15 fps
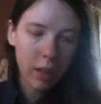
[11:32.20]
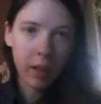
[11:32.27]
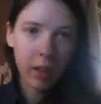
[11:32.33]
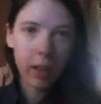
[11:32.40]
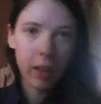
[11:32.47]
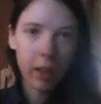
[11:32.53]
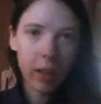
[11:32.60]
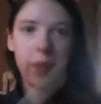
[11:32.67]

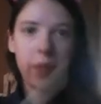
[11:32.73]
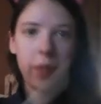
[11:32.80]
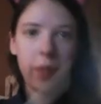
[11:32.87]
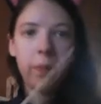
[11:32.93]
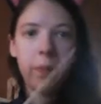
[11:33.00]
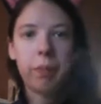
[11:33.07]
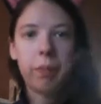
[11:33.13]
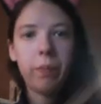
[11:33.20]
And
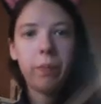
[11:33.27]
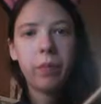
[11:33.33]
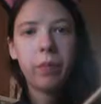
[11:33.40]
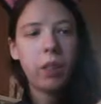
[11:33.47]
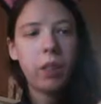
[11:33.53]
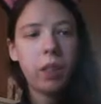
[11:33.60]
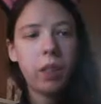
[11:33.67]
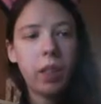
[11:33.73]
I'm going
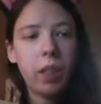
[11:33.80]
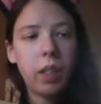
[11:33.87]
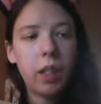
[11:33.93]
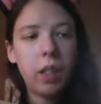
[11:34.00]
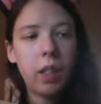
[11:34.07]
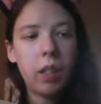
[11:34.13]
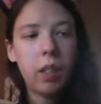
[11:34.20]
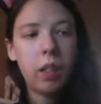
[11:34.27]
to take it,